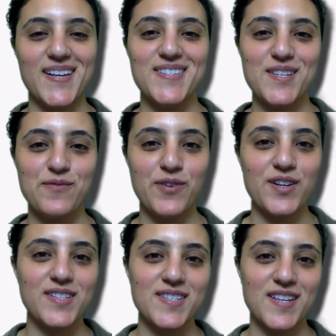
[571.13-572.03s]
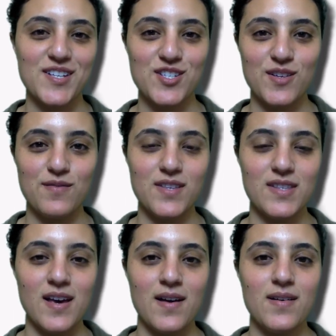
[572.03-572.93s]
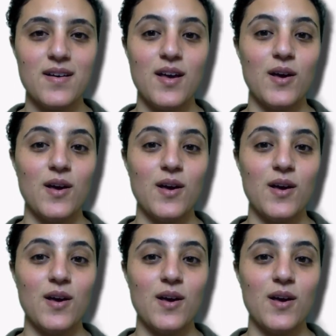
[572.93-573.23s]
that's it for our discussion of the ta.